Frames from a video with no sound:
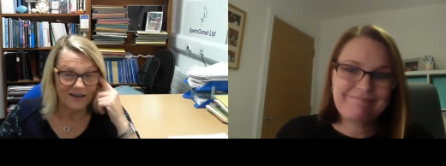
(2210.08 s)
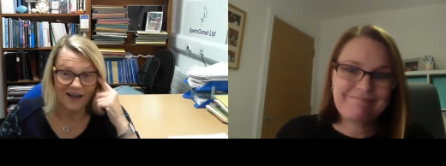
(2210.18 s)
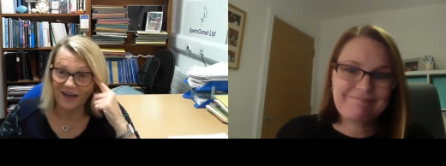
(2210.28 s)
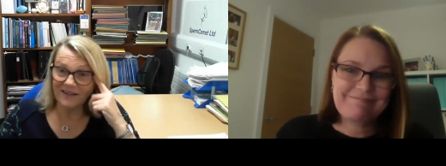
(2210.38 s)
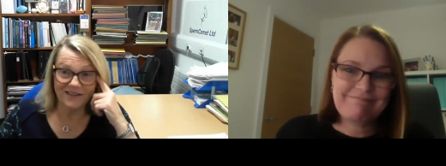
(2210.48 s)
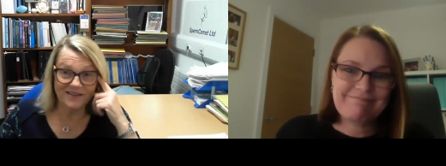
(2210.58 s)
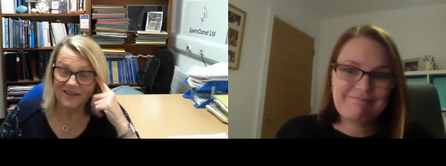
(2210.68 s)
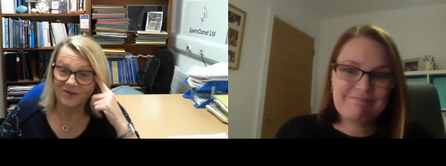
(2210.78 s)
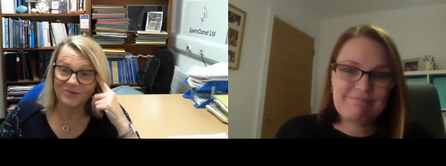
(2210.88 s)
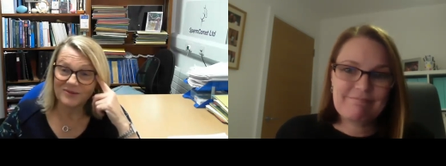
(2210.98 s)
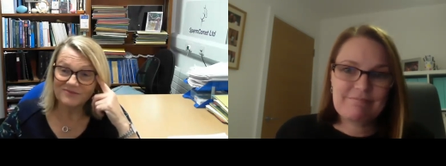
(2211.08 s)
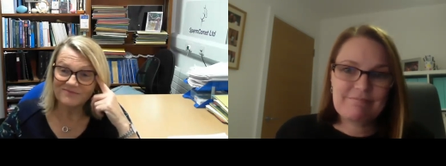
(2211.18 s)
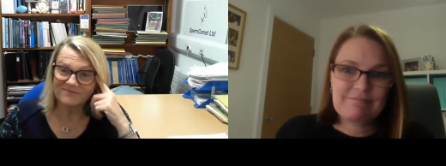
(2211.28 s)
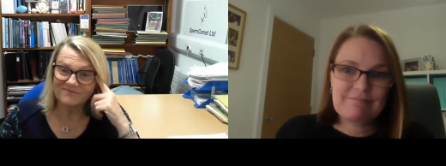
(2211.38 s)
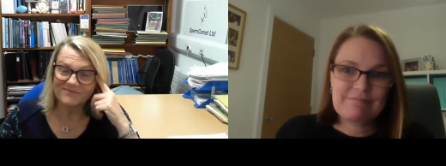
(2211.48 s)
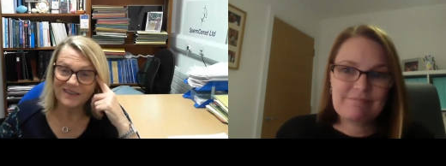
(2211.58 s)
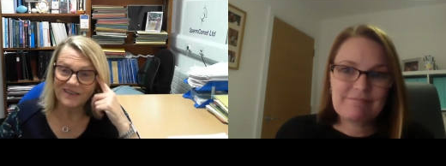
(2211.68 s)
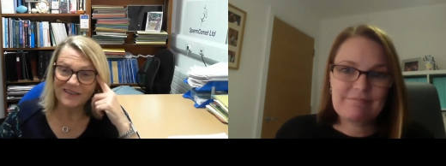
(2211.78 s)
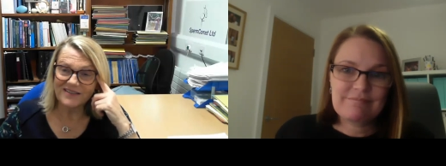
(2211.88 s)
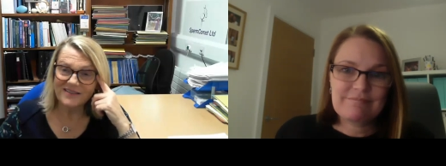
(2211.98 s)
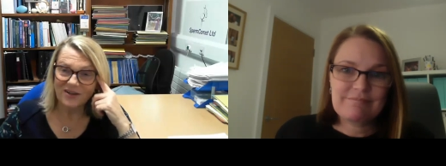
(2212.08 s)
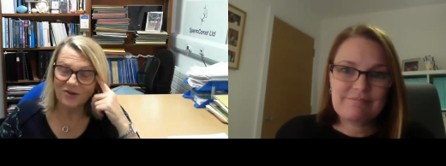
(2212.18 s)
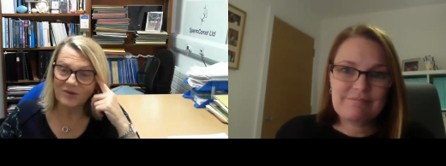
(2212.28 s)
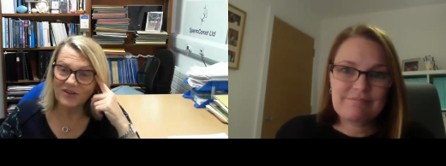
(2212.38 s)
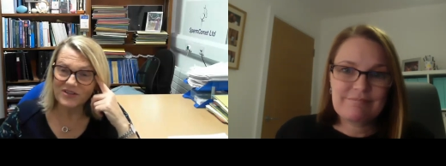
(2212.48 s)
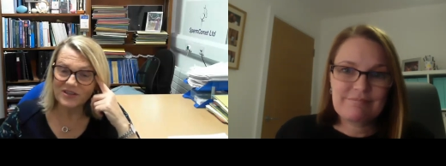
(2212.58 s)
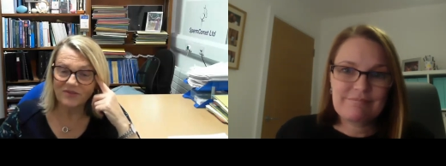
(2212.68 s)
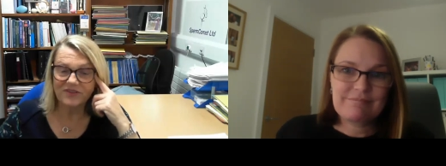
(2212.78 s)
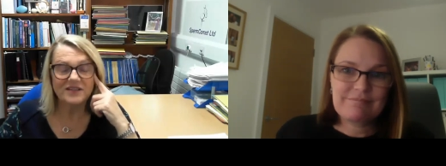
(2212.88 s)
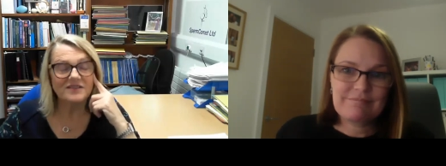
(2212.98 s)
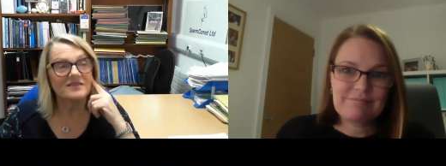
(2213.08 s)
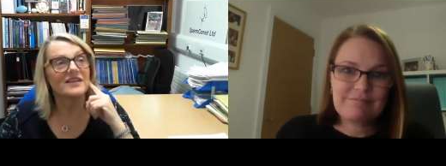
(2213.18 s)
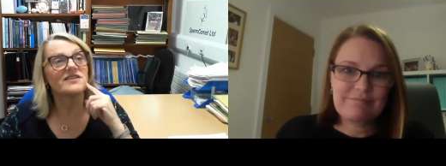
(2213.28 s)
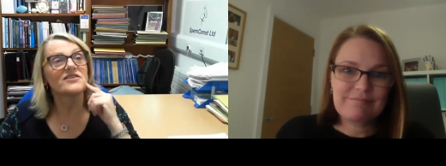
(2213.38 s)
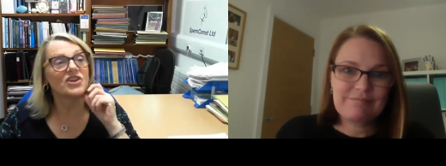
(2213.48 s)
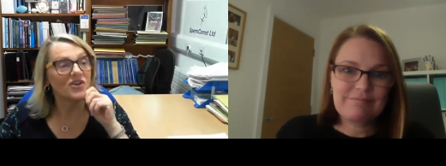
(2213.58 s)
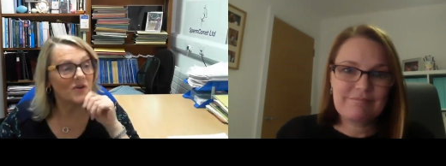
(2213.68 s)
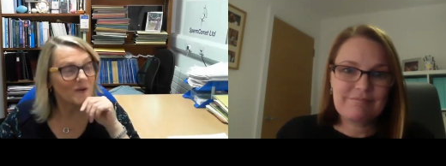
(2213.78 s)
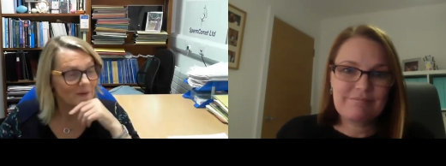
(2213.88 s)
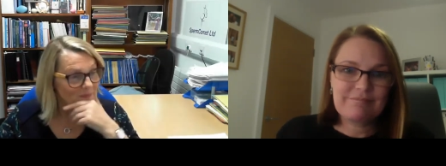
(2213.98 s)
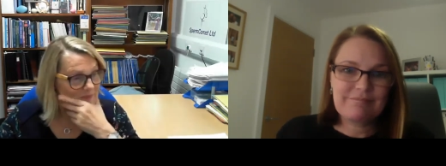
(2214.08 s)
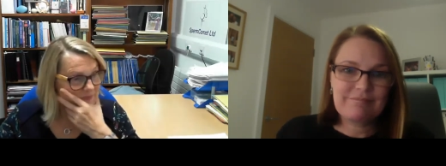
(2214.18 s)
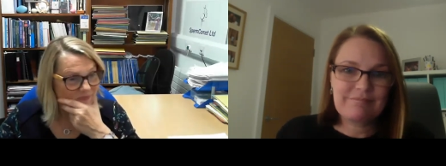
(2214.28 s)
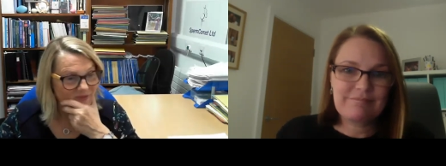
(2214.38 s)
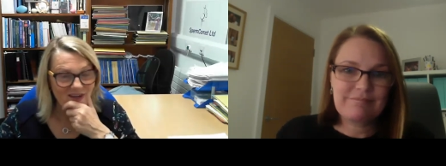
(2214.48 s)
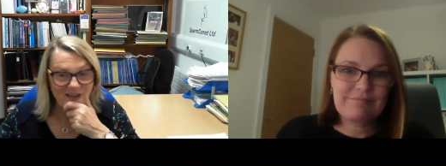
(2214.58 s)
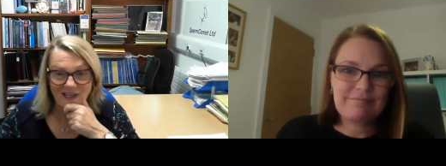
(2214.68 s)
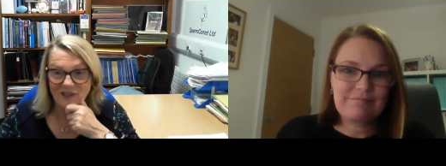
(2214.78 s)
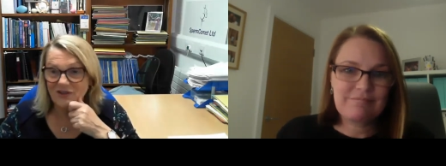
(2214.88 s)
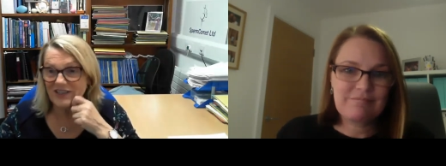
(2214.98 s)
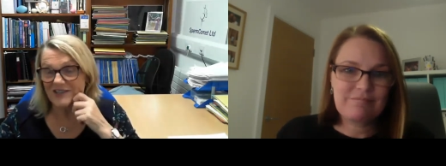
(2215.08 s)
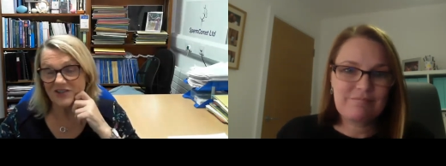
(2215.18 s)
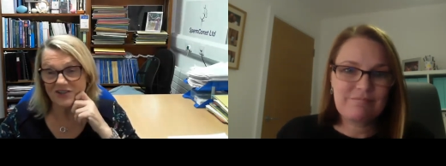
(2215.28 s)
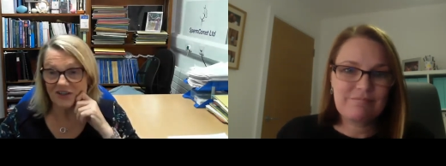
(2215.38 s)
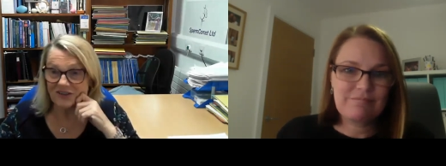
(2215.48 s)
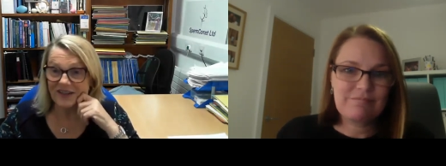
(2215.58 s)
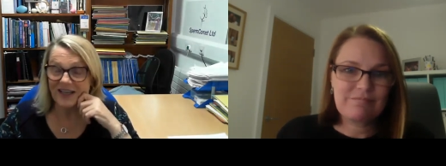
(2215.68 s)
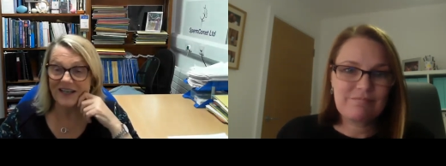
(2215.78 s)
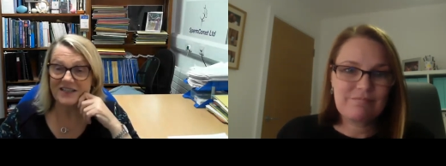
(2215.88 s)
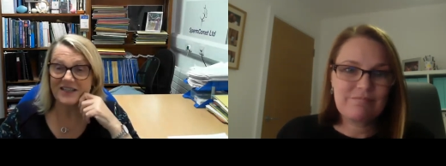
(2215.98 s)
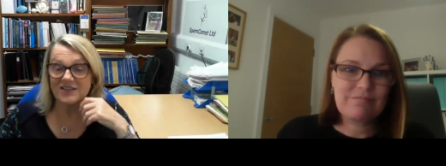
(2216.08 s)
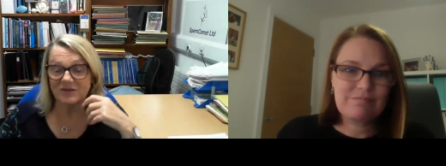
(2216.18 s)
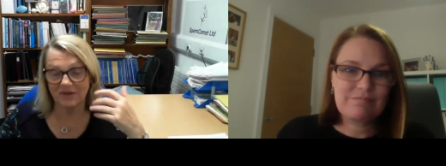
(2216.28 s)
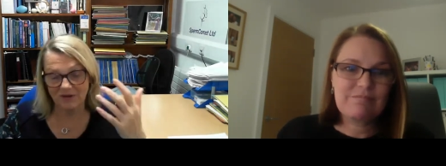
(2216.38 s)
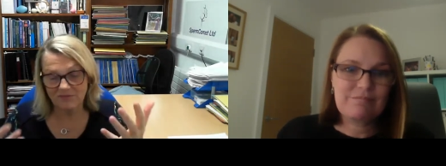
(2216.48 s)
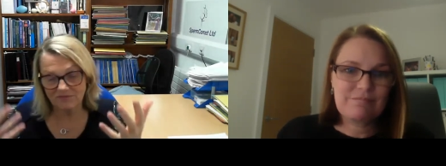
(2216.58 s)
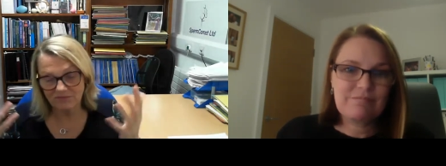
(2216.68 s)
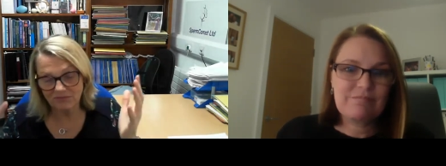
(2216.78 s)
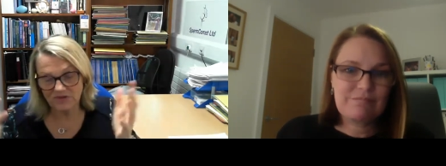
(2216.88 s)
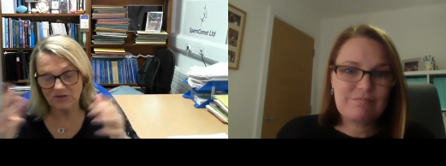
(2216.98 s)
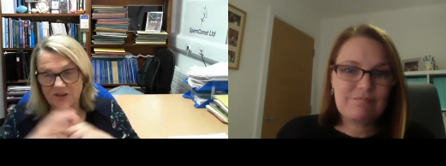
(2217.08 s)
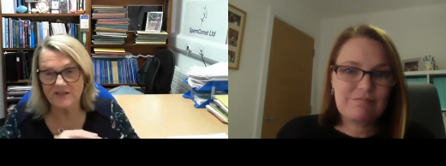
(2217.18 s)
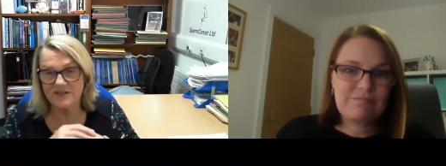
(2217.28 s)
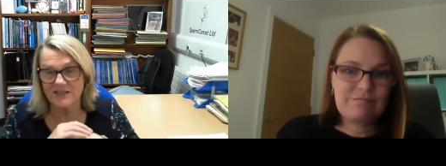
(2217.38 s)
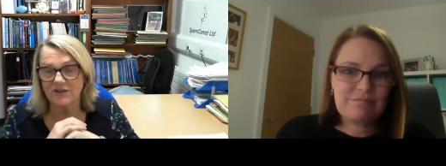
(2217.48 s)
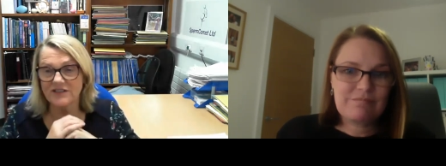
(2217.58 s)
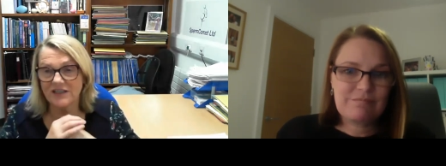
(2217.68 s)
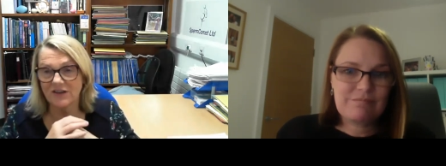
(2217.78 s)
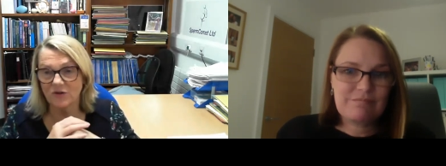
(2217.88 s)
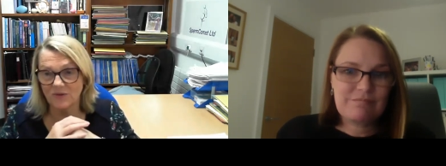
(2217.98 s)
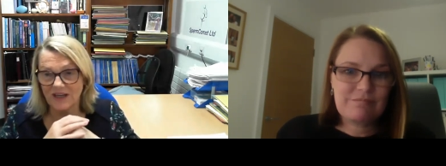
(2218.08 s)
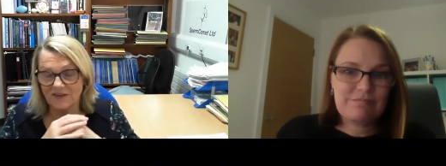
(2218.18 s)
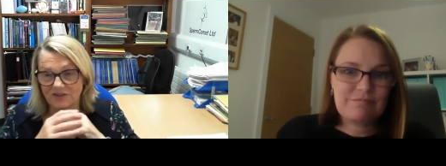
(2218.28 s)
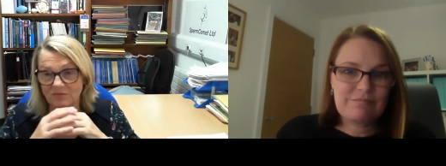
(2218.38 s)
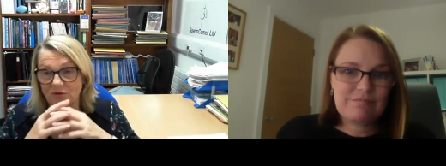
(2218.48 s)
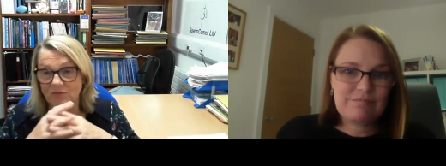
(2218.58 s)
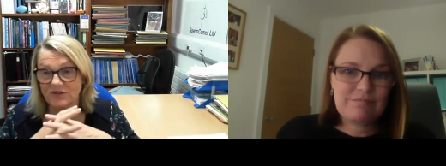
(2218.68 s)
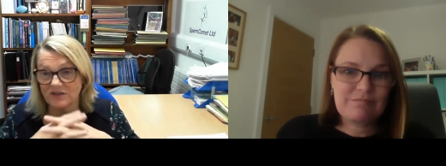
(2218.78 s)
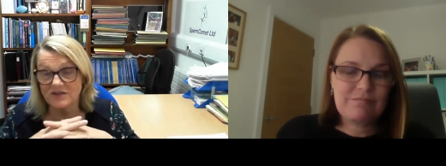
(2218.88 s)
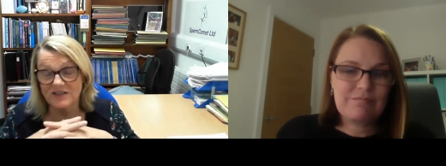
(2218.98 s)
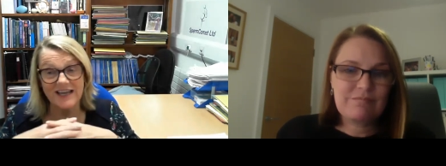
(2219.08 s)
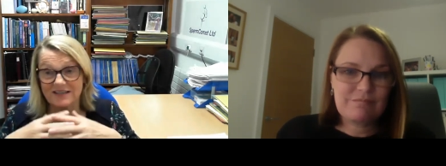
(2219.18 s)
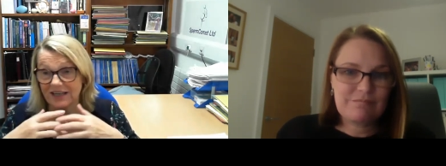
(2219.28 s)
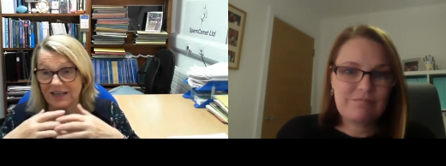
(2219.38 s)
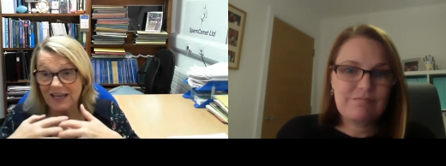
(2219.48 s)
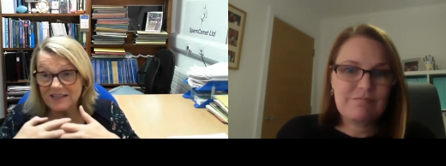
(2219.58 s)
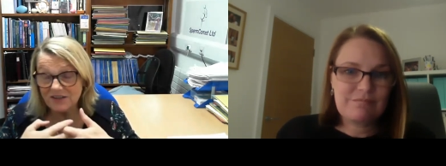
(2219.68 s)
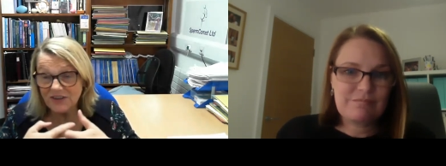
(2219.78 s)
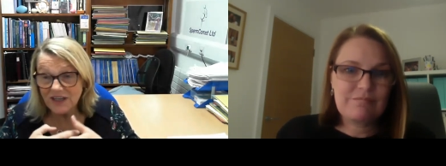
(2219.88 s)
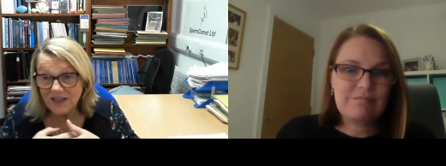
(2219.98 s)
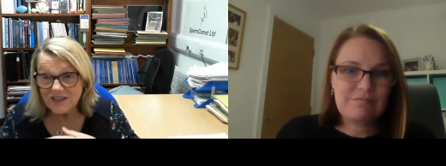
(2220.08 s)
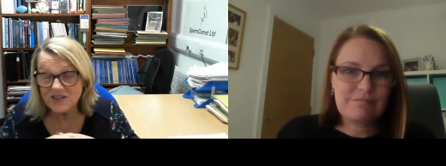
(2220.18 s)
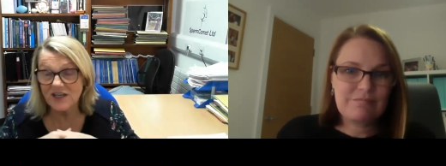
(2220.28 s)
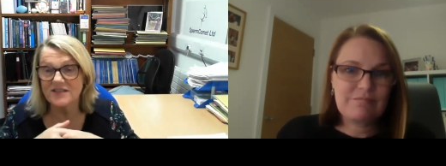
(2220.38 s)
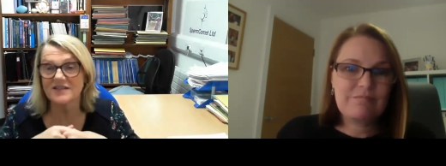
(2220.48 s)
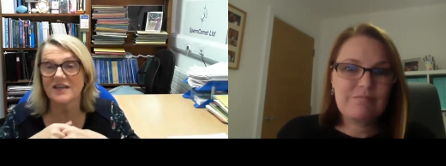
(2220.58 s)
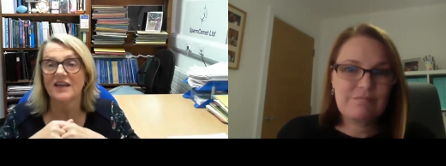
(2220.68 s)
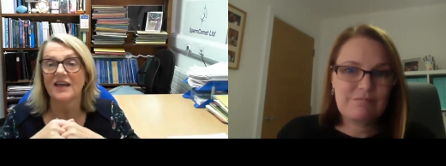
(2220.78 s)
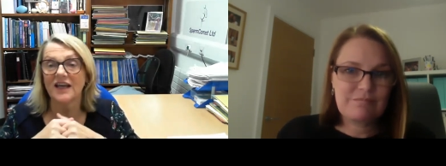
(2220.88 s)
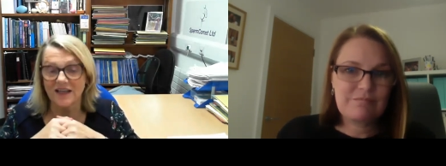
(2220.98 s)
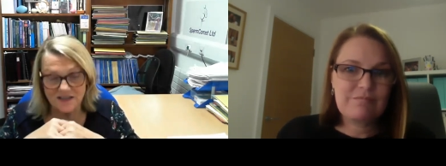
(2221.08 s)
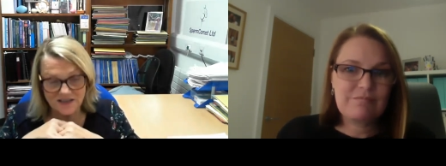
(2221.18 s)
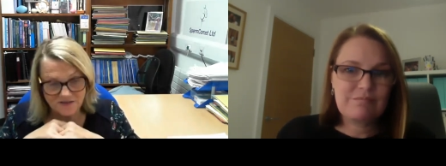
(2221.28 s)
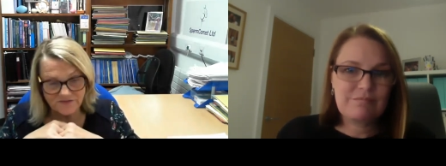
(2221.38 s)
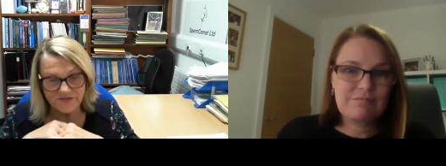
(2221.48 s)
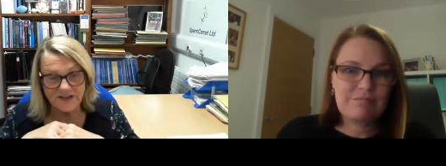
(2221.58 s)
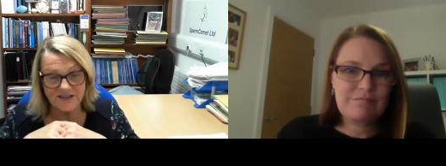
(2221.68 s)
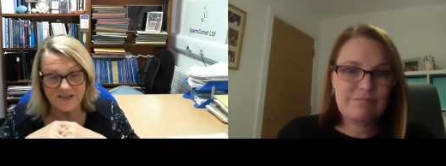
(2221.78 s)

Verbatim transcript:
Speaker 1: I think it's terrible. I think it's terrible that some of these, these new, um, new tests are not on the N H S. And, and with all the austerity that we have at the moment, there's less and less on the N H S. And it's very